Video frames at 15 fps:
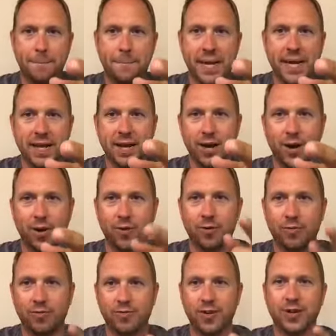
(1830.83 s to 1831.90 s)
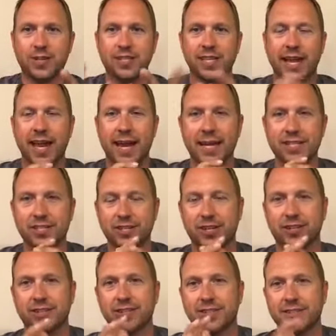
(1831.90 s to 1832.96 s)
bingo, first
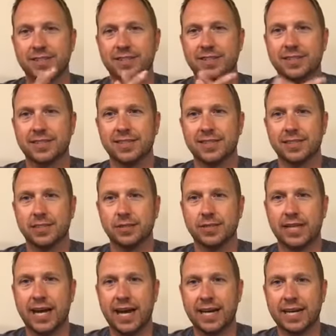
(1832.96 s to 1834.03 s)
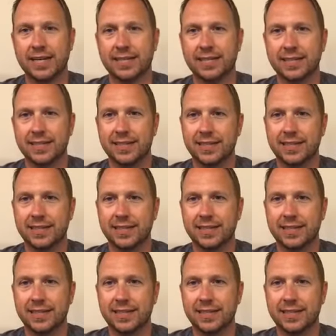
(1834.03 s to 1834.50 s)
answer. You got it.